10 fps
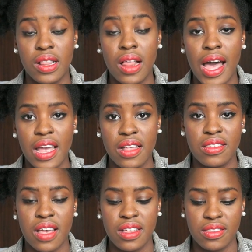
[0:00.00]

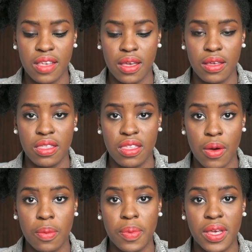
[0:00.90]
client as a
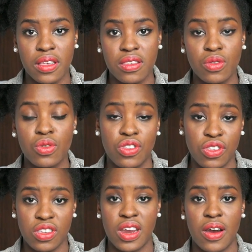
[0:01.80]
therapist who's
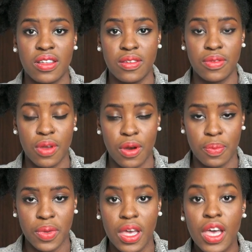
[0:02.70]
using narrative
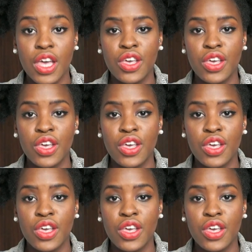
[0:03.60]
therapy,